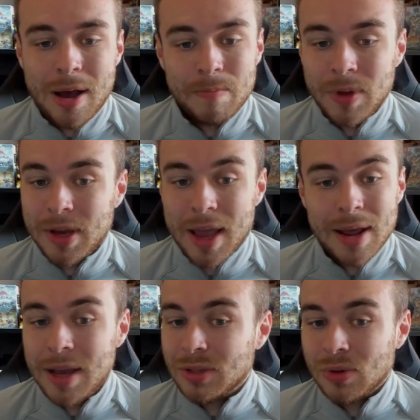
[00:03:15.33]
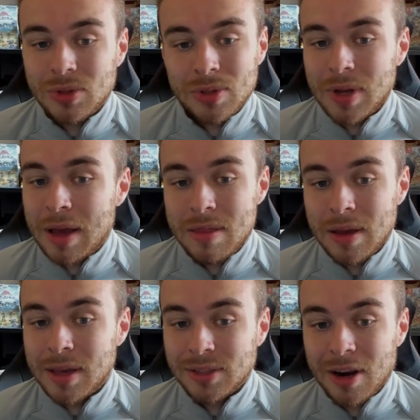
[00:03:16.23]
Again, Jesus, I
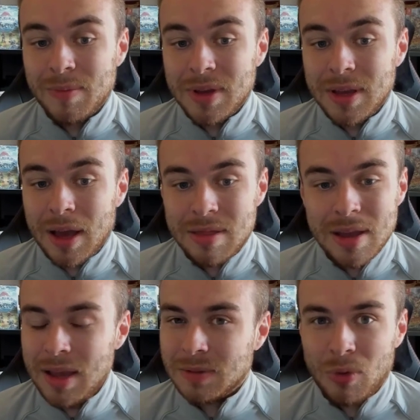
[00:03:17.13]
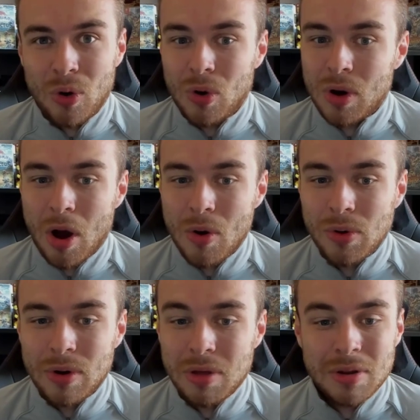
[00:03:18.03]
think, is going to be... I think he's more
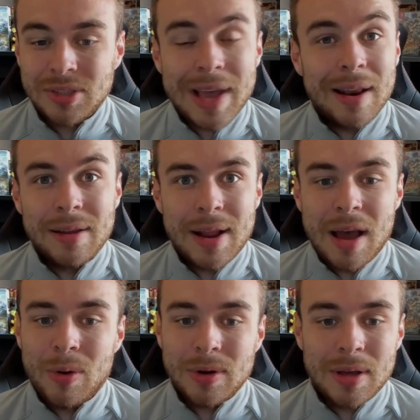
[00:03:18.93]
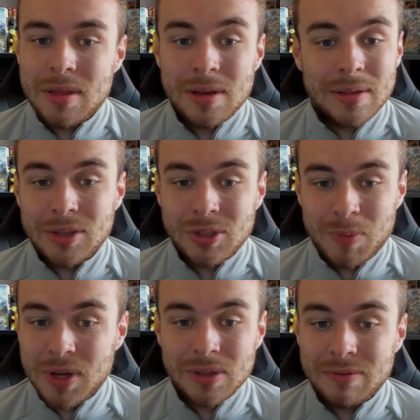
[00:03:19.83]
owned than Salah now, and I think that's
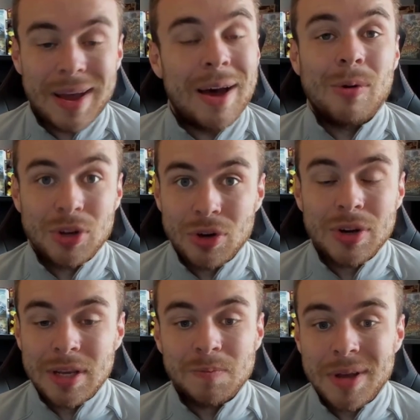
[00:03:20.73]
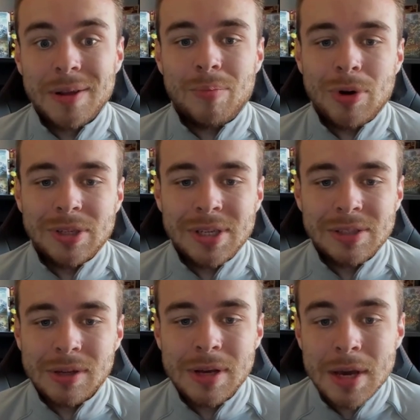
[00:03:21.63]
just because of how good he's been in
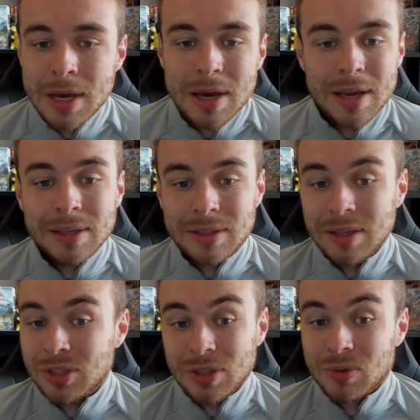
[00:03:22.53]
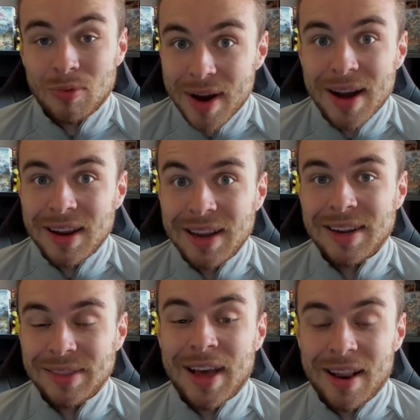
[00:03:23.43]
preseason. He's just really
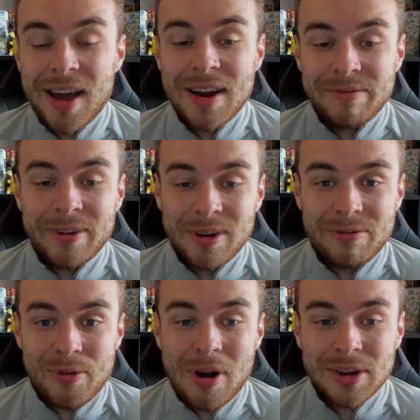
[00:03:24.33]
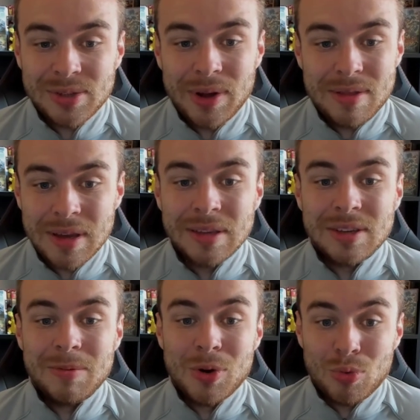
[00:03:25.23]
leading that line for Arsenal. I think he's
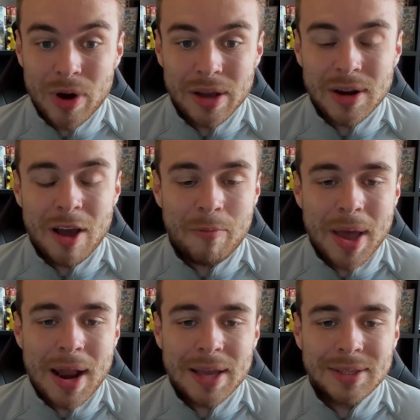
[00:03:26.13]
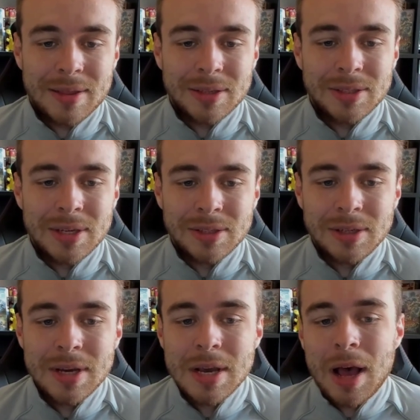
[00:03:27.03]
going to be a really good FPL asset this
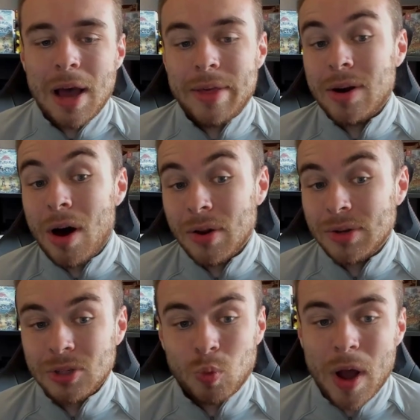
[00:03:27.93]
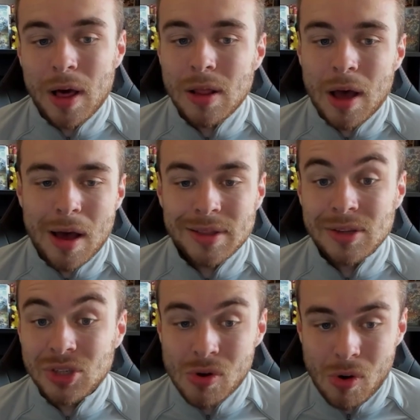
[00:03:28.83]
season. And then Haaland as well
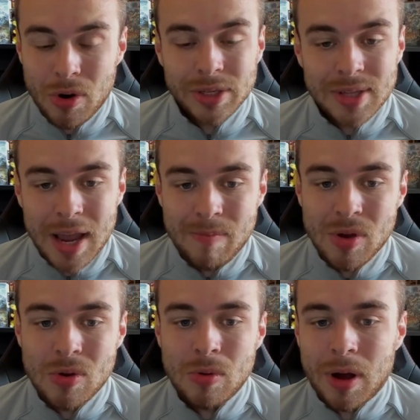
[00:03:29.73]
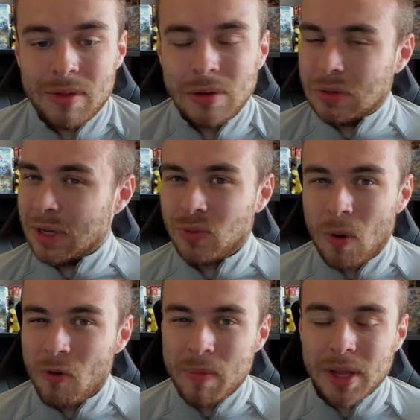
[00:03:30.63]
did score on his debut. I think it was like
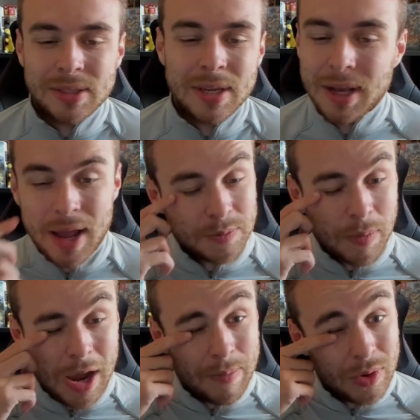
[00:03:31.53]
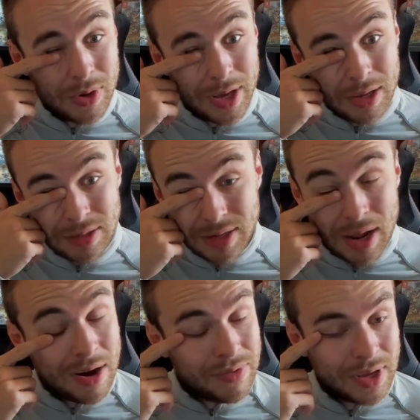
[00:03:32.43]
12 minutes in against Bayern Munich.
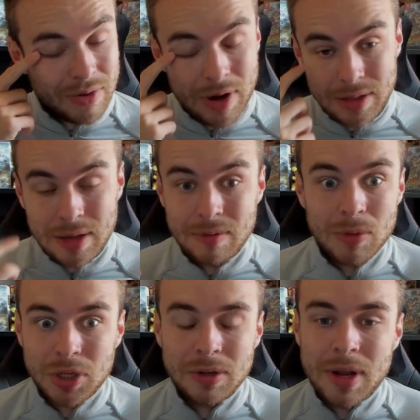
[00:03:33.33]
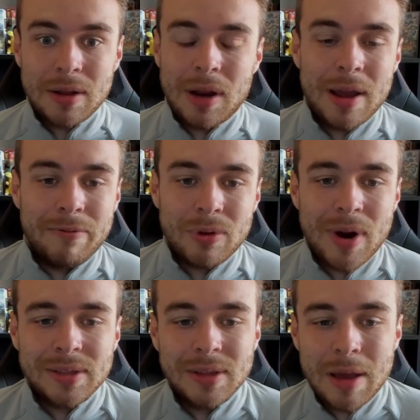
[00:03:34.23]
I don't think he really did much for the
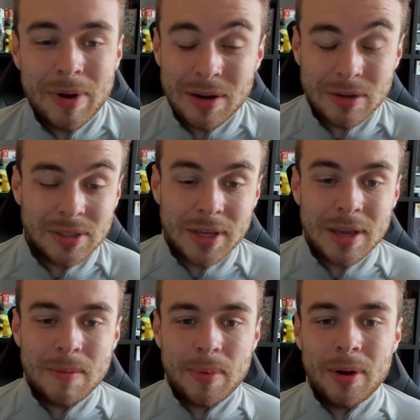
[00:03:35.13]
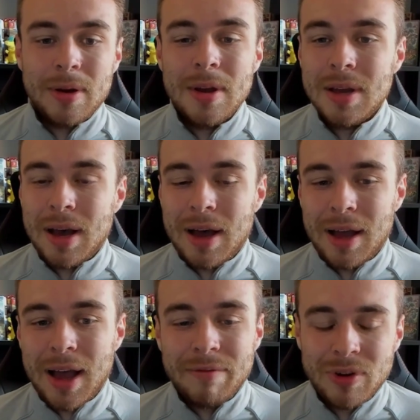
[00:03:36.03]
rest of the game. I didn't see it, but
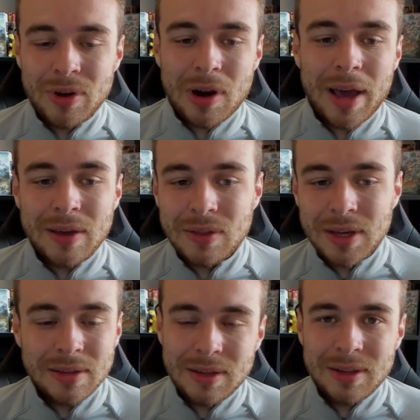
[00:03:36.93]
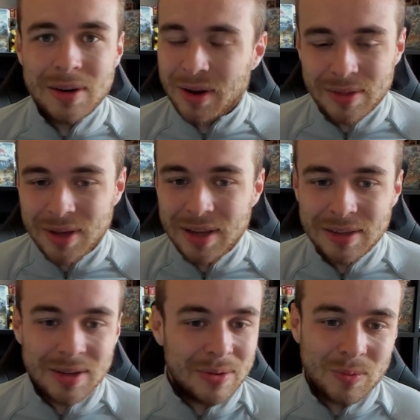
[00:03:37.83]
I haven't heard like that, you know, that
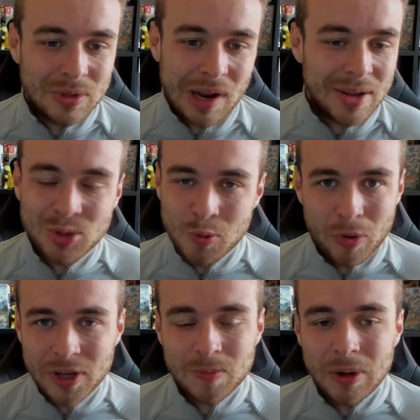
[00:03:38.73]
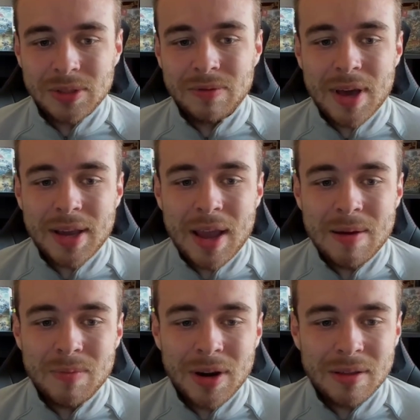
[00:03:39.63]
he did, was like super explosive that
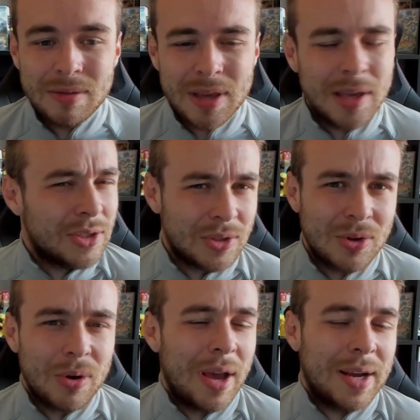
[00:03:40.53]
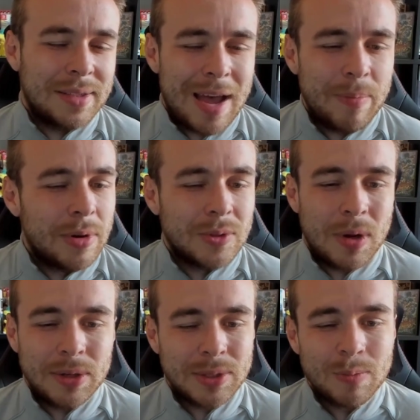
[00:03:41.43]
game. And I think he just scored like a tap-in as
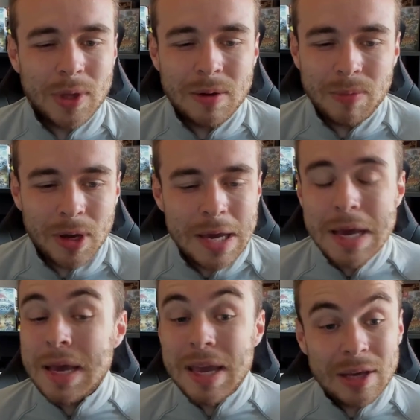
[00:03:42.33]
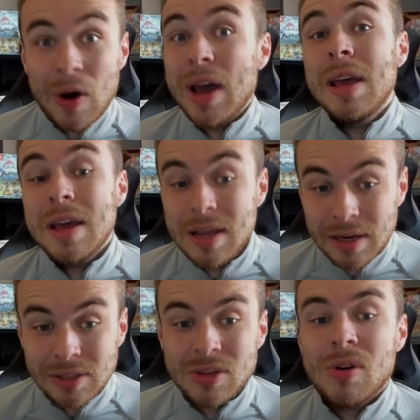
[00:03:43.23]
well or something. But either way, he
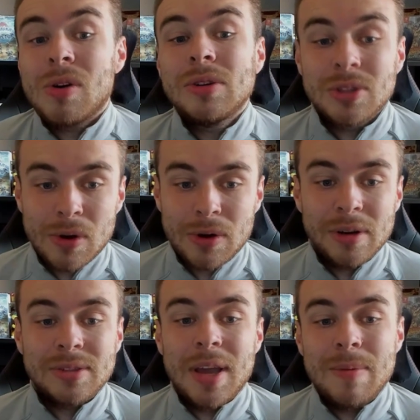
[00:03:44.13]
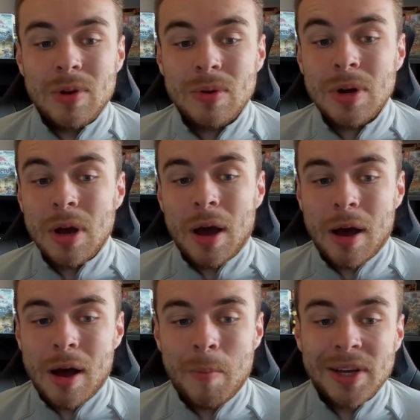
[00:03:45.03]
did scored on his debut.
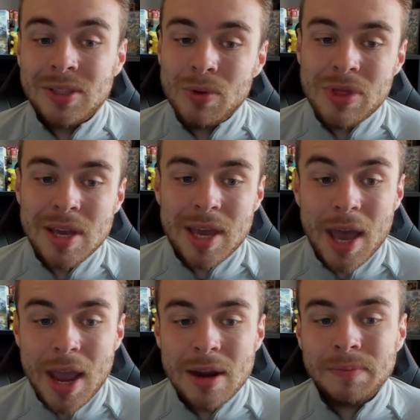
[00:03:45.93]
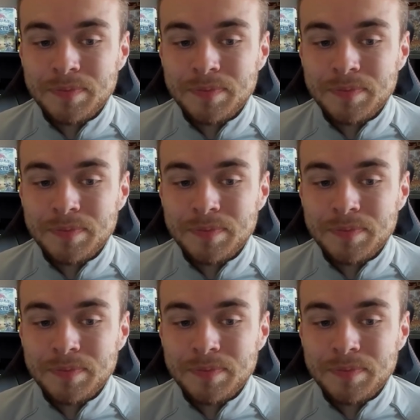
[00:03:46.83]
I still think Kane,